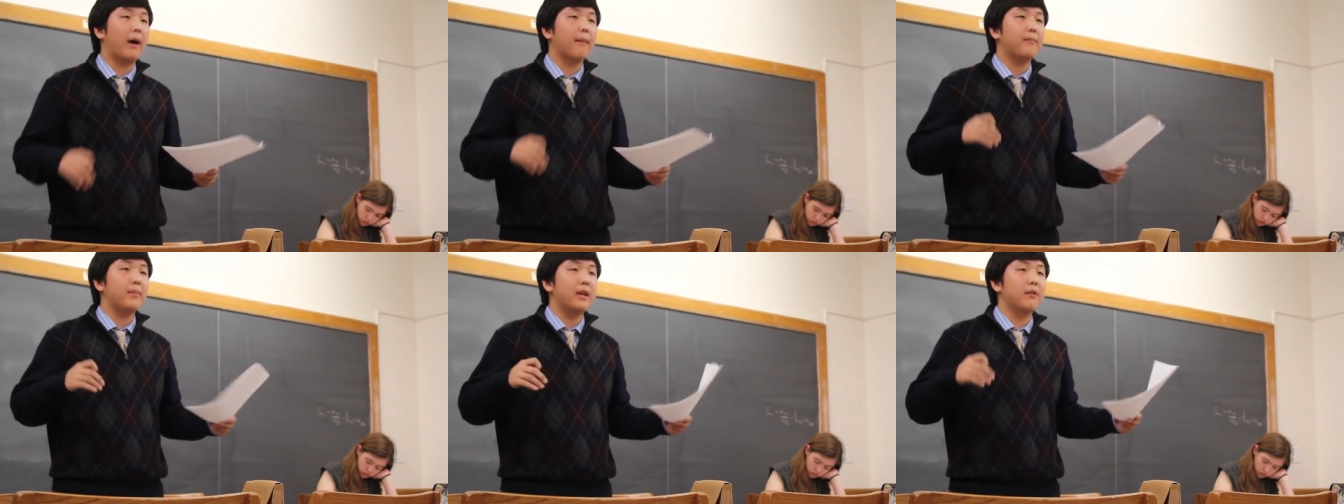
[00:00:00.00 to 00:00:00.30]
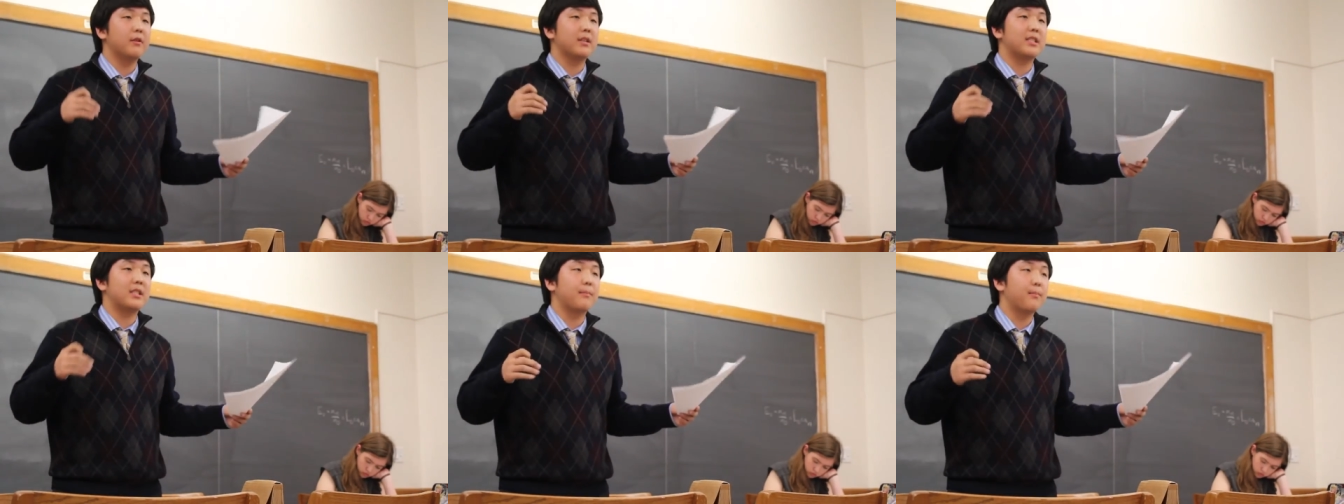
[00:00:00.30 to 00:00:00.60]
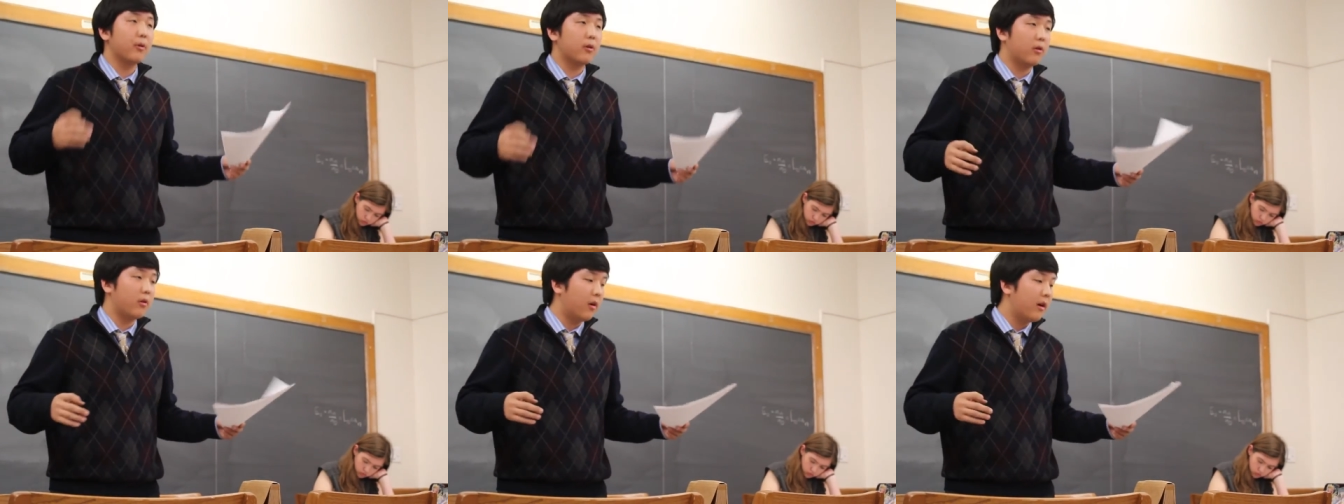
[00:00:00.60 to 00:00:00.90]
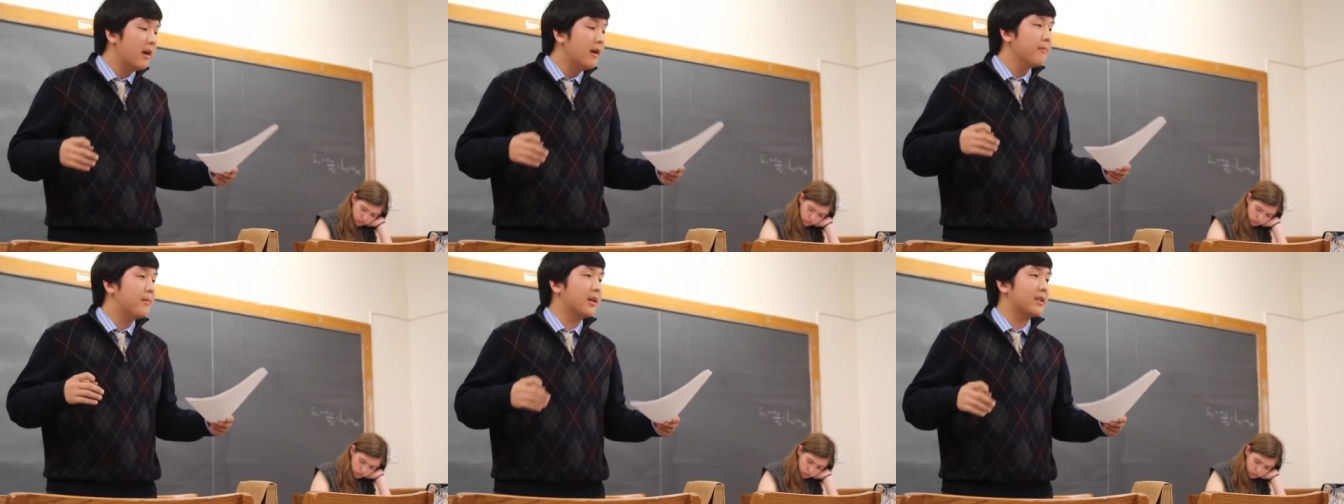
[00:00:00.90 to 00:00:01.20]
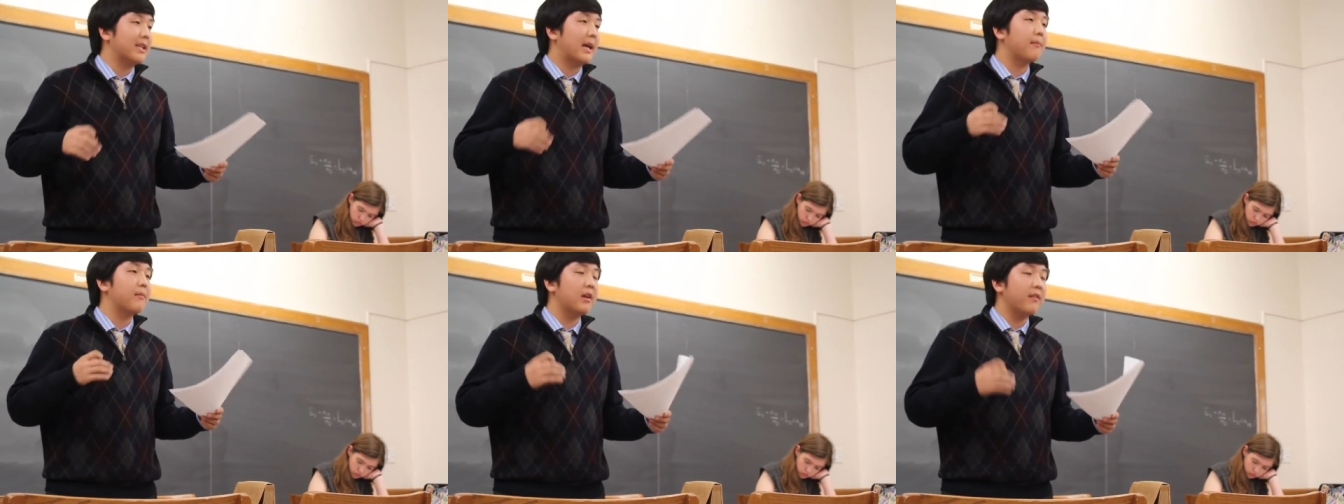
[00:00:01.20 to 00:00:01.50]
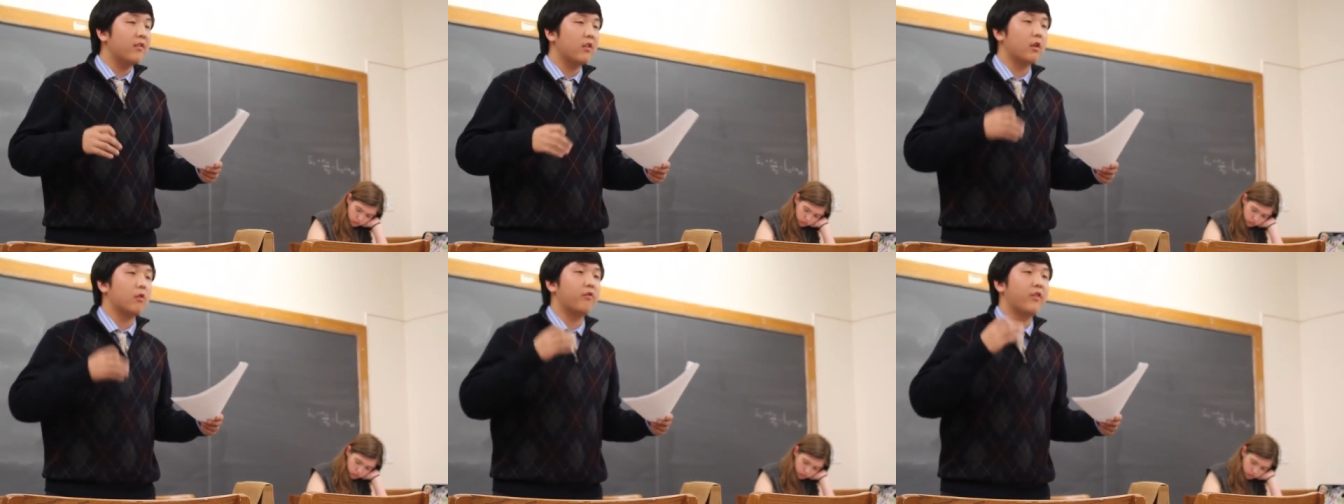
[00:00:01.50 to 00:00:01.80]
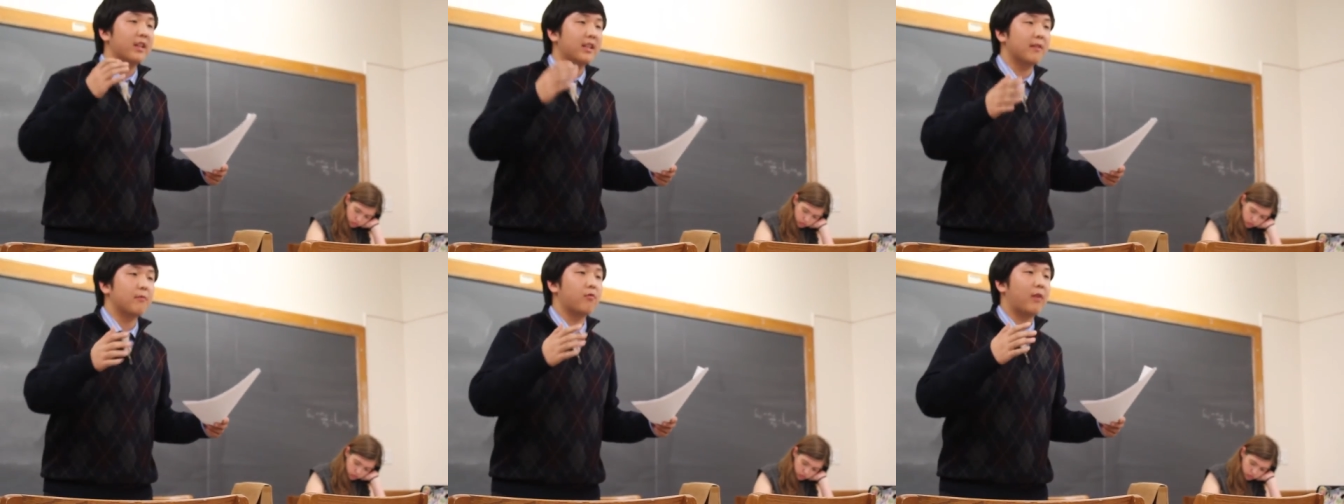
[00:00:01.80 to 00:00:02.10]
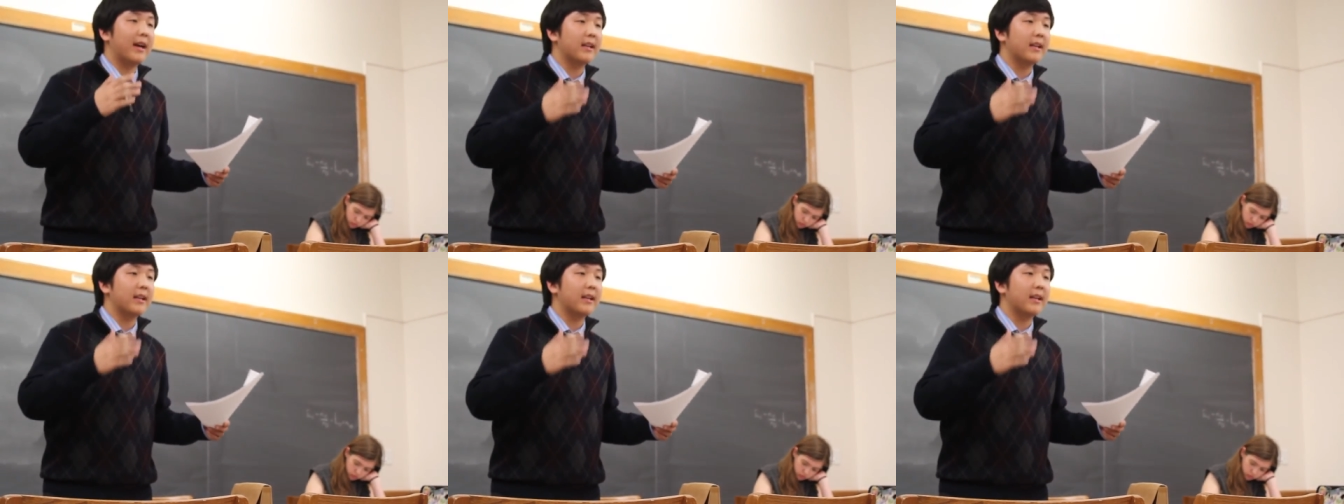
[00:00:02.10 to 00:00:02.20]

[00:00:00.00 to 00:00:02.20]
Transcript: I'm being reciprocal because I'm giving the victim